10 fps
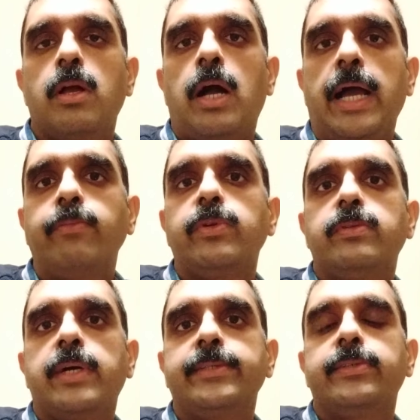I would
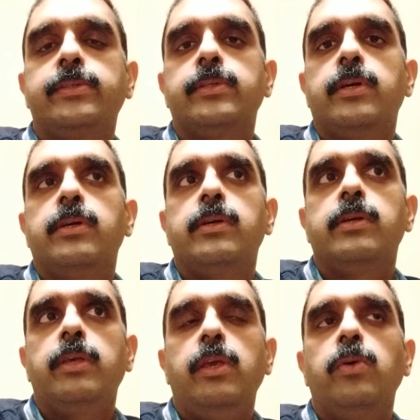suggest
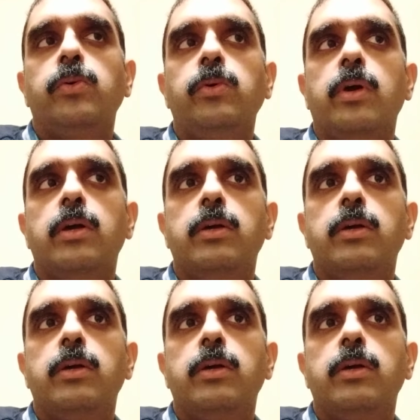you